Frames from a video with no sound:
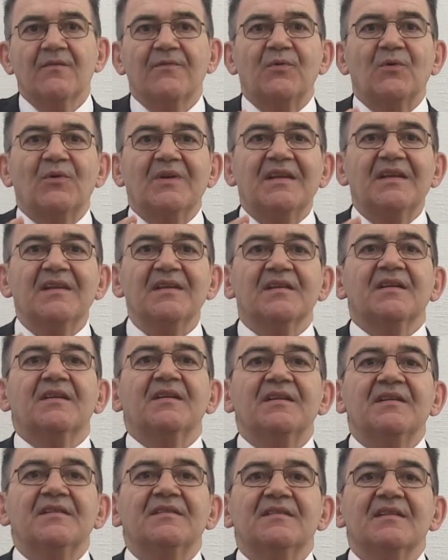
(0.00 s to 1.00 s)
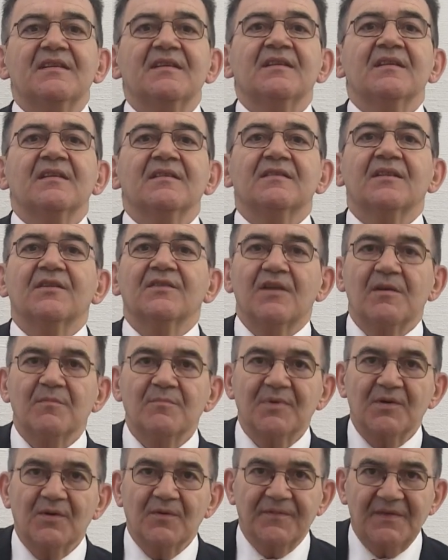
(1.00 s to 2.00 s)
For increasing the
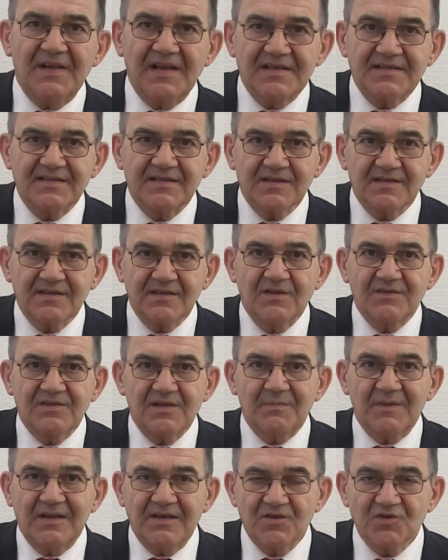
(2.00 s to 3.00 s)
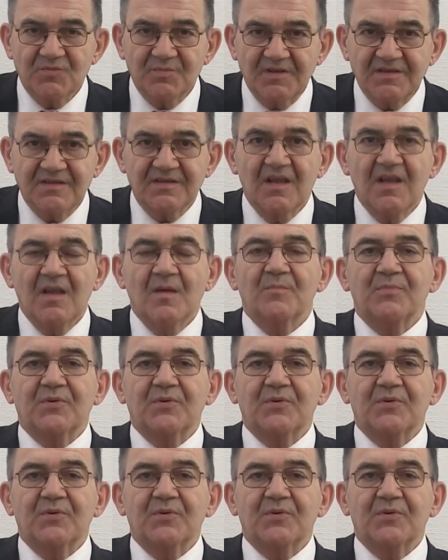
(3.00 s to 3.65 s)
number of assets under management,